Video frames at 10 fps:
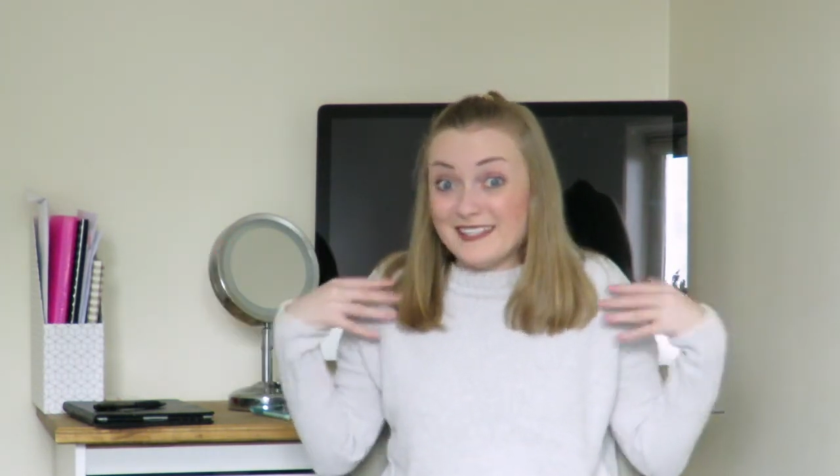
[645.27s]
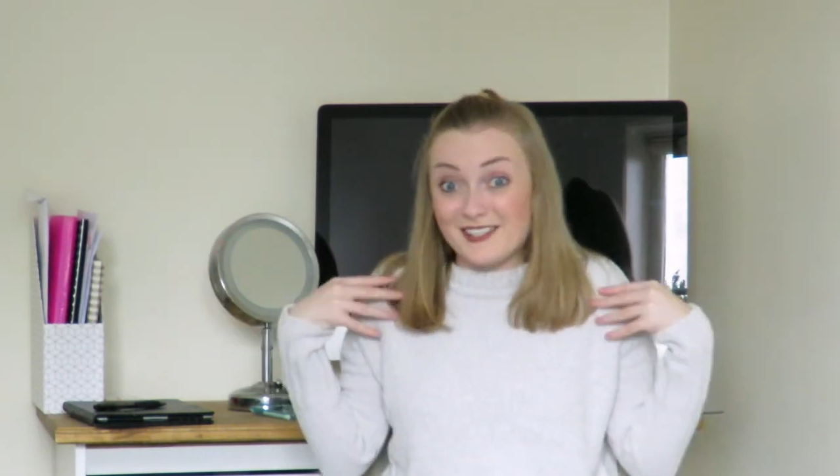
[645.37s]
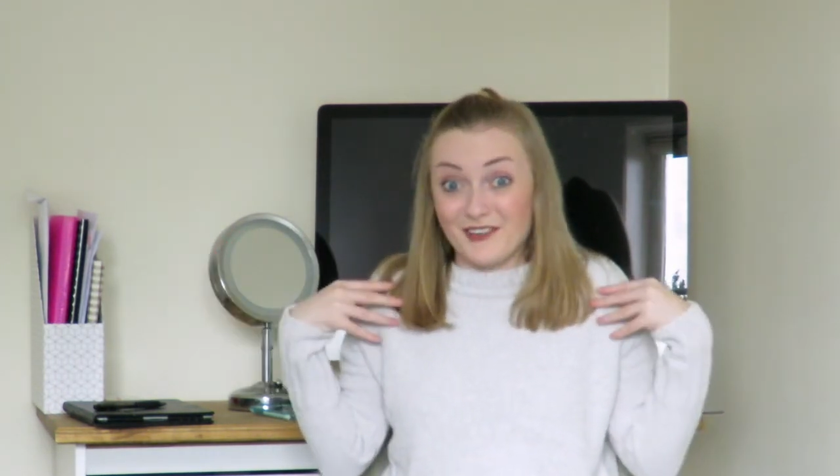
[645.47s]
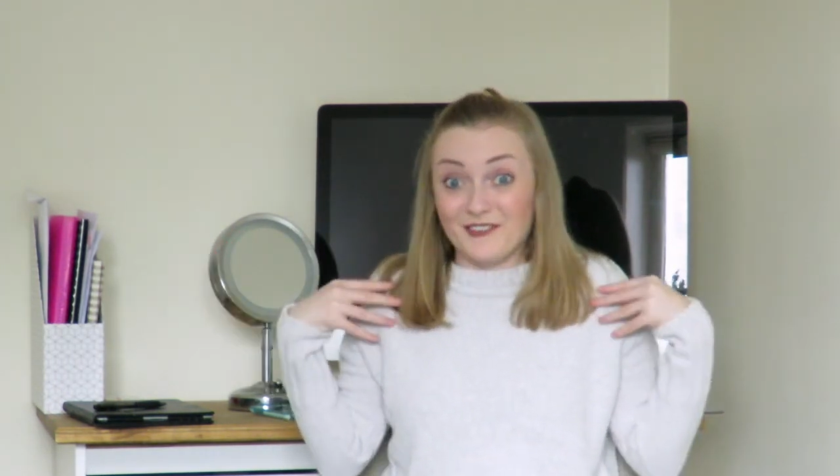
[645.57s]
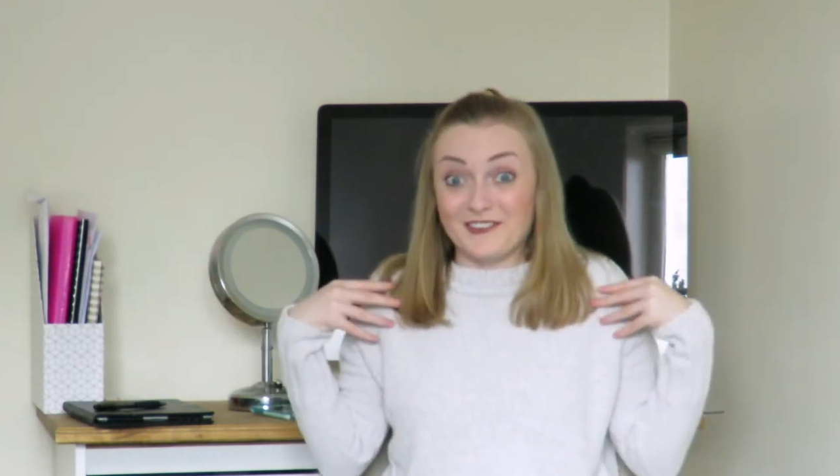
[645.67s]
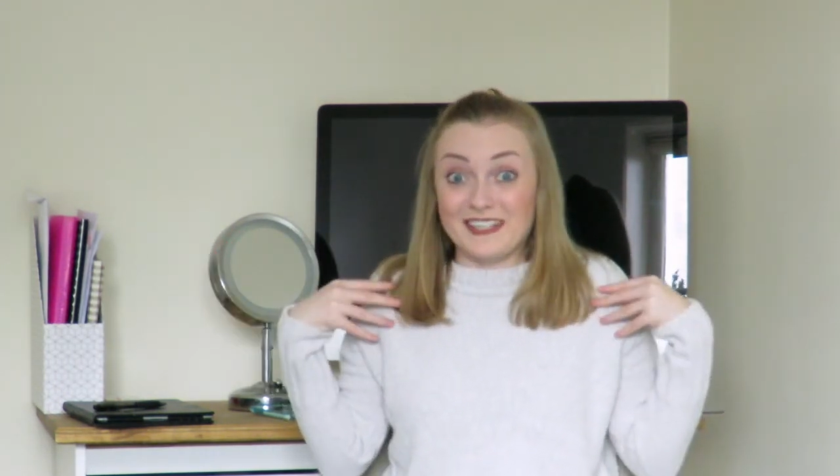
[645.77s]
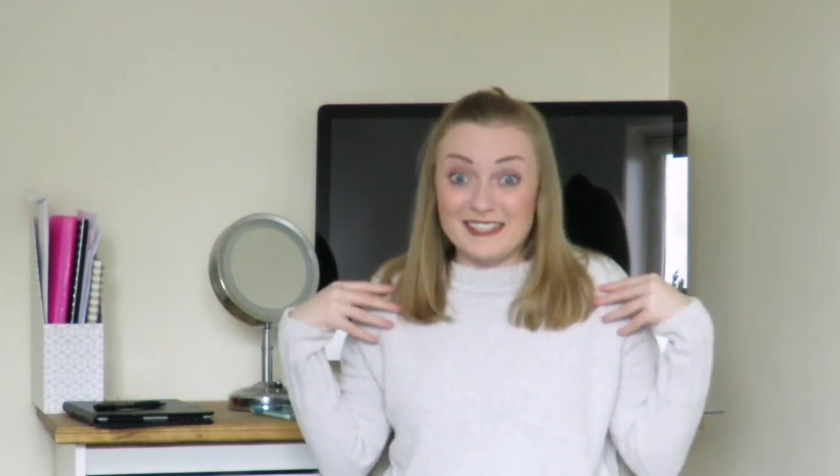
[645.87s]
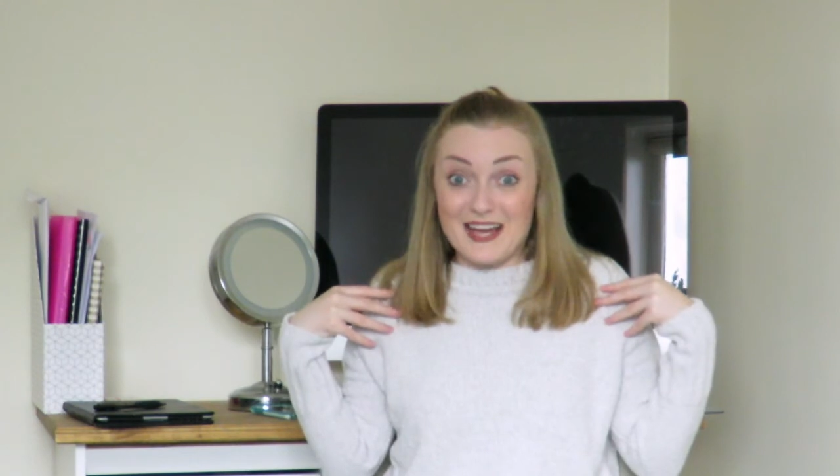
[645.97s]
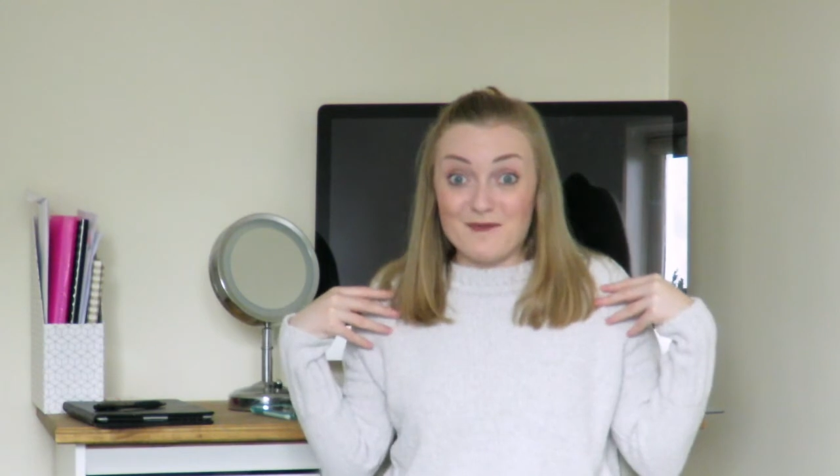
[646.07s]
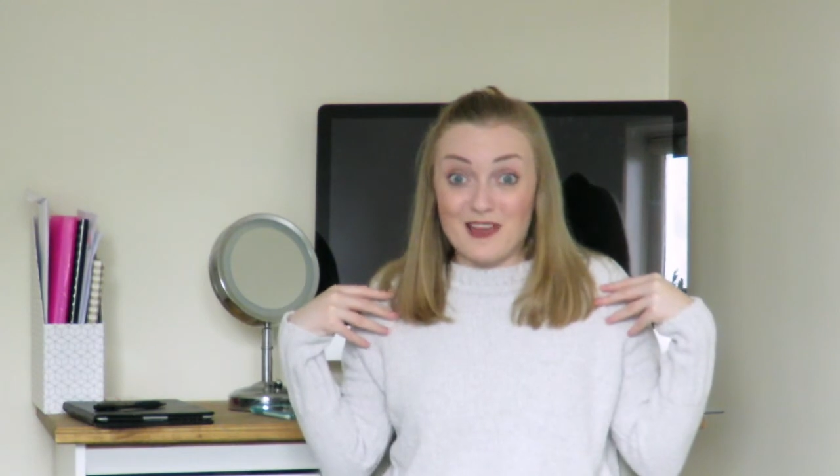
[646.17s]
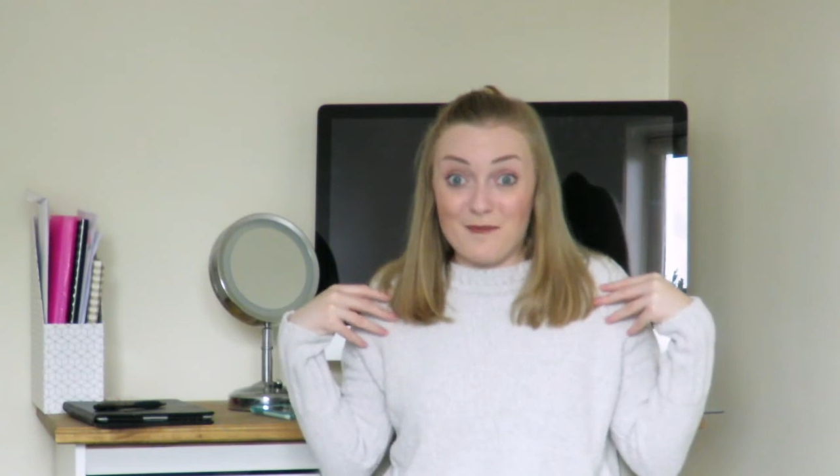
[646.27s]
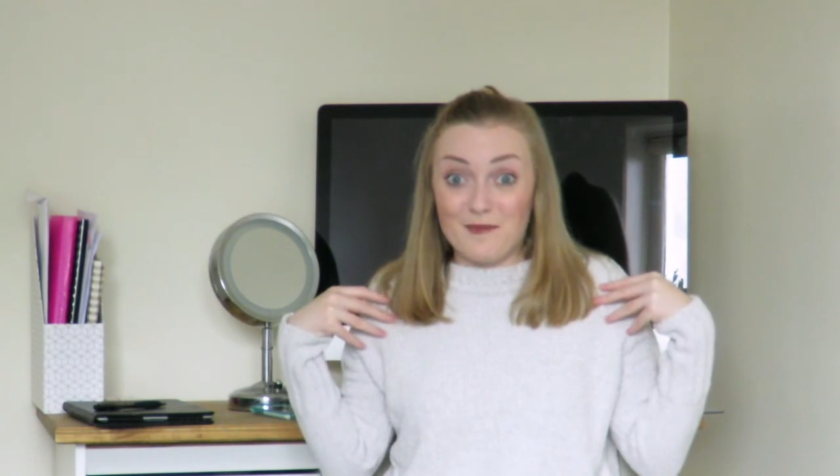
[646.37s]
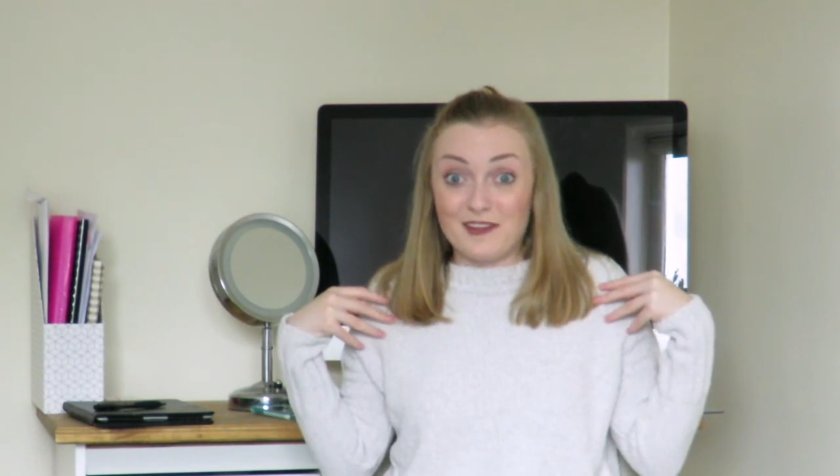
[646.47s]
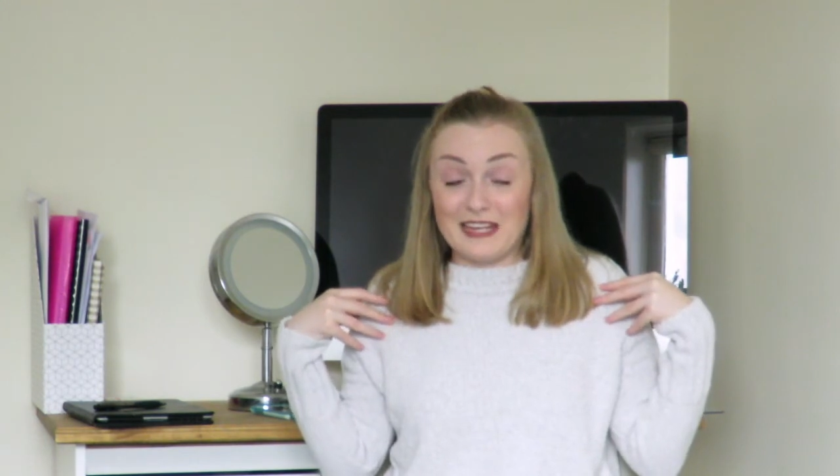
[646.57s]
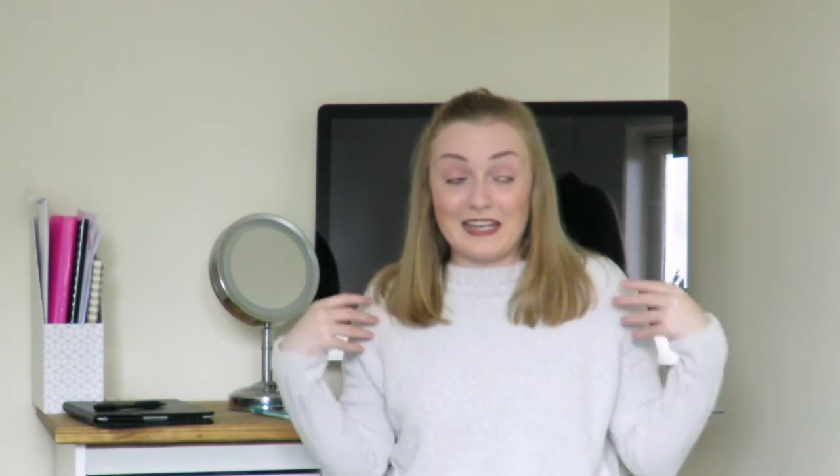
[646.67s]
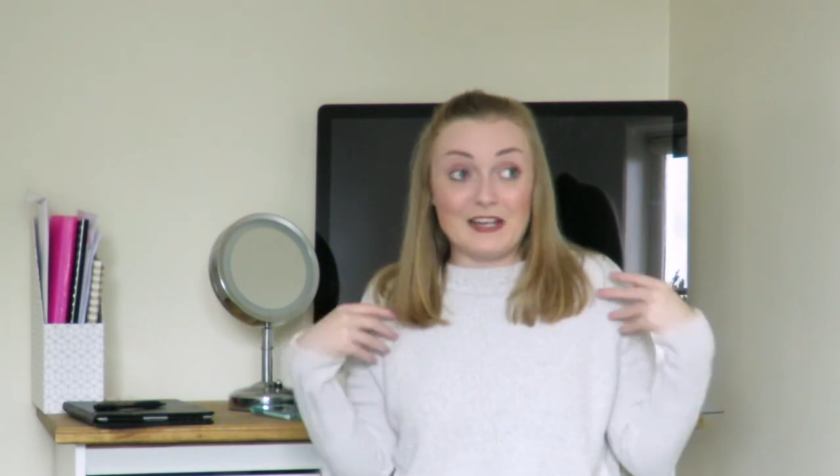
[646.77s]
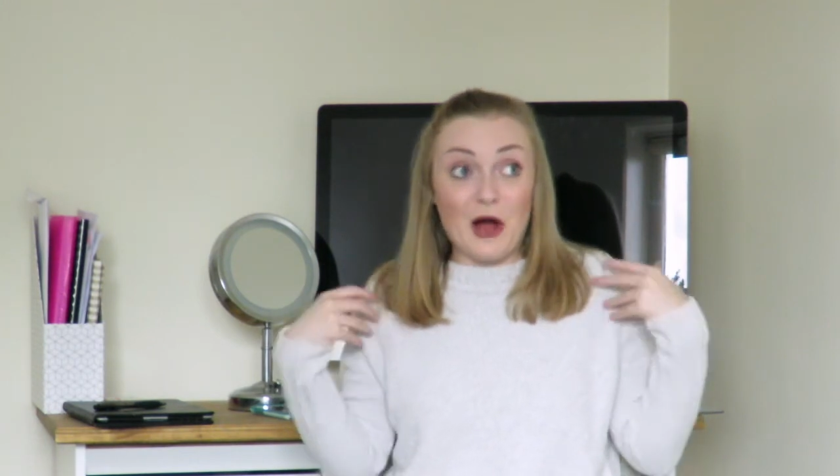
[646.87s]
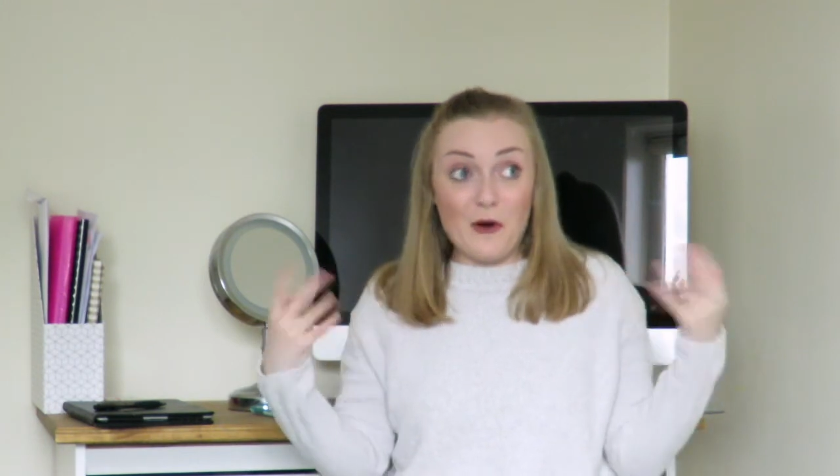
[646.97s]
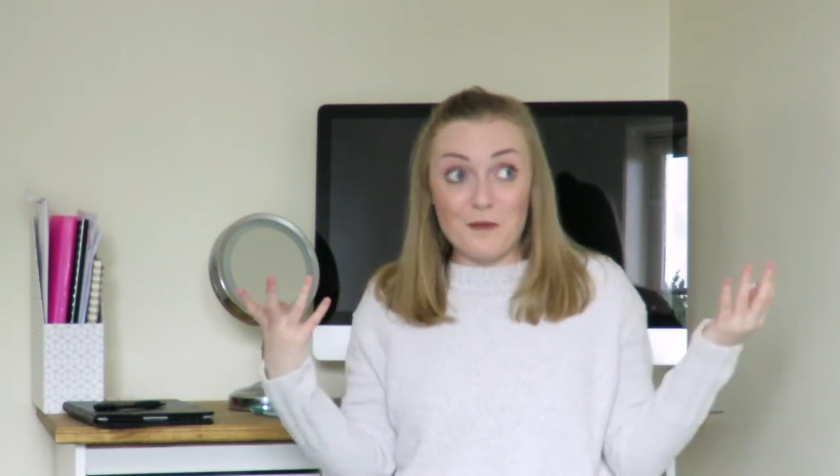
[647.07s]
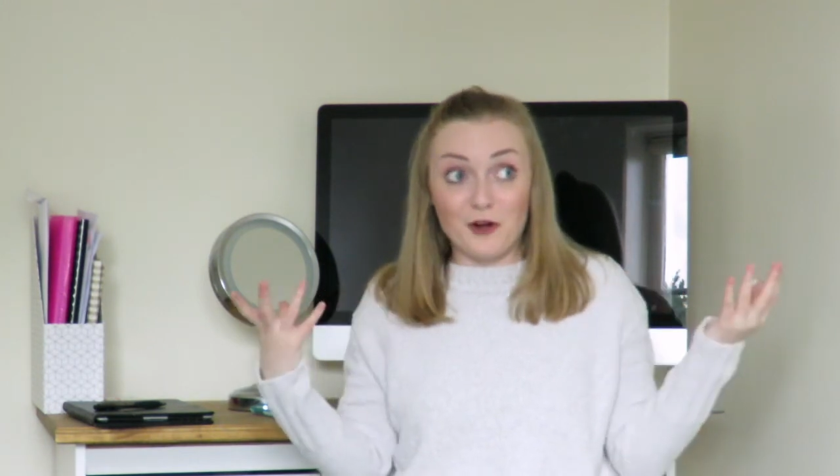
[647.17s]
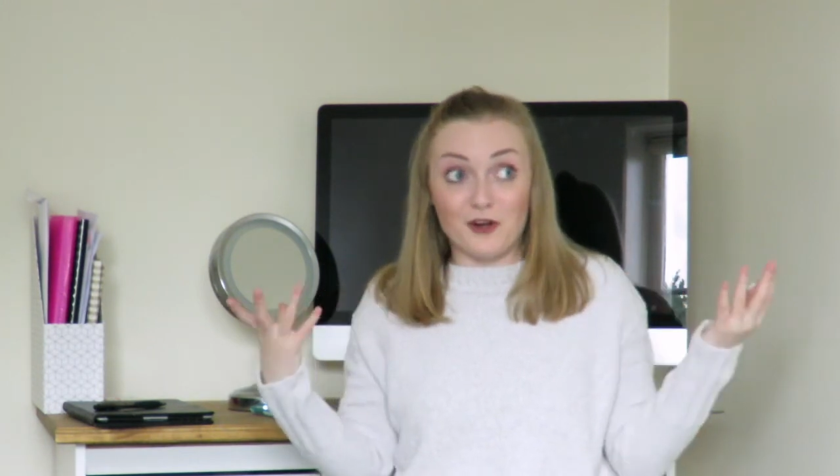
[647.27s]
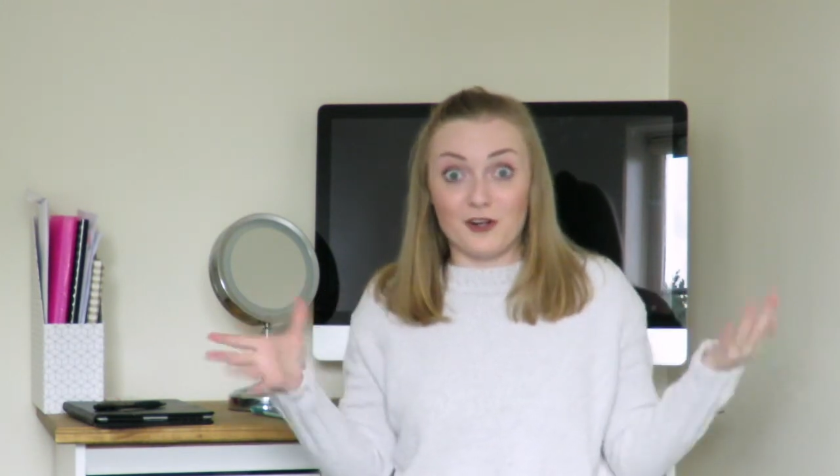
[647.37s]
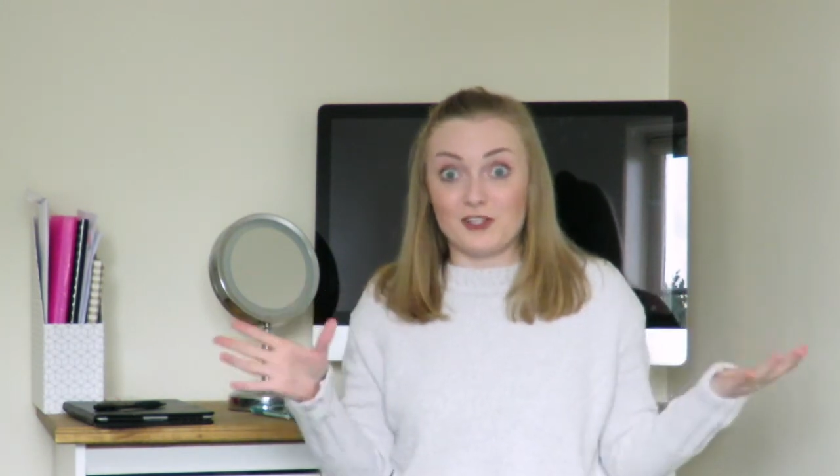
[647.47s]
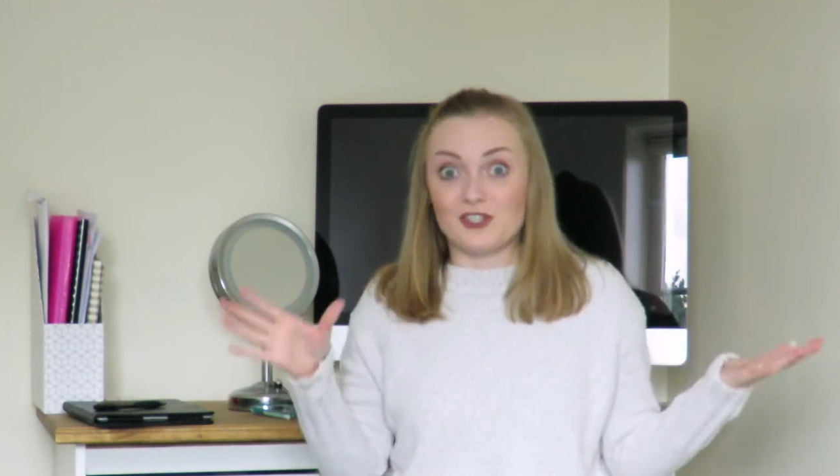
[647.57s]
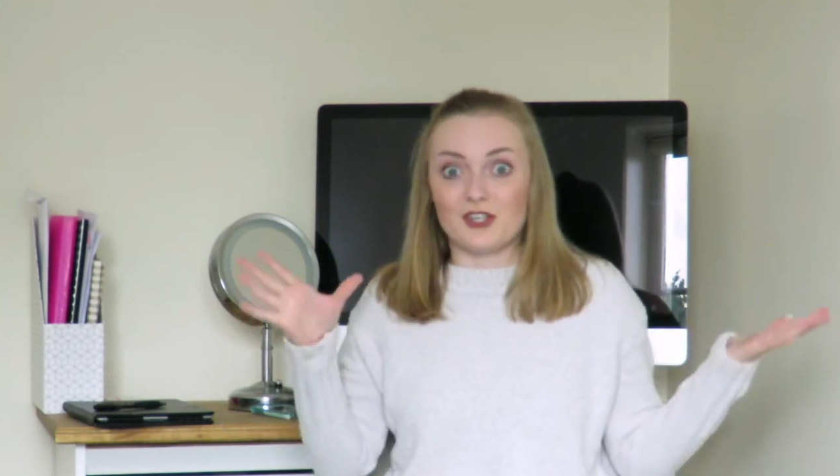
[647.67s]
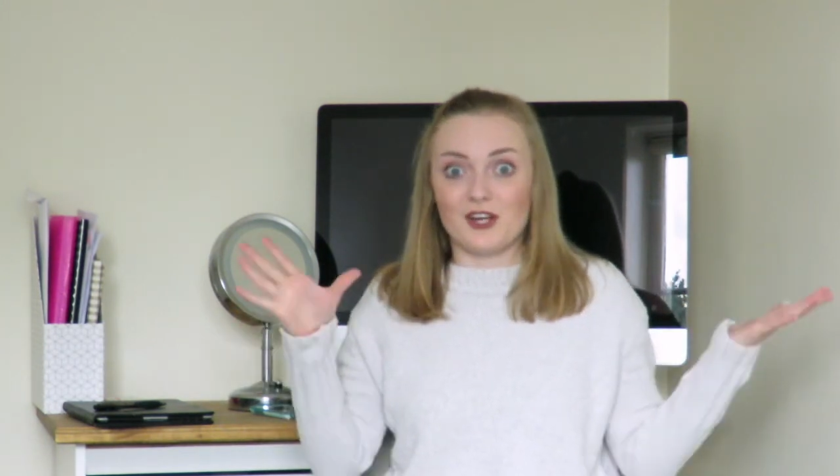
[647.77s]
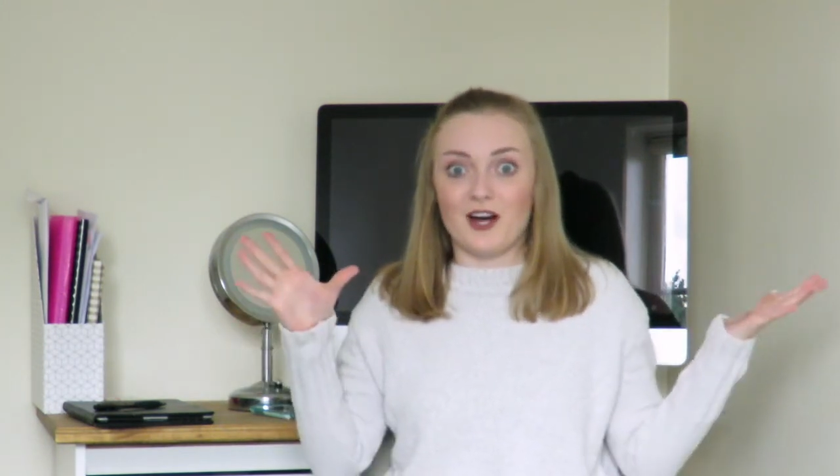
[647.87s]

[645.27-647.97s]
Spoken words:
school in September thinking, oh my gosh,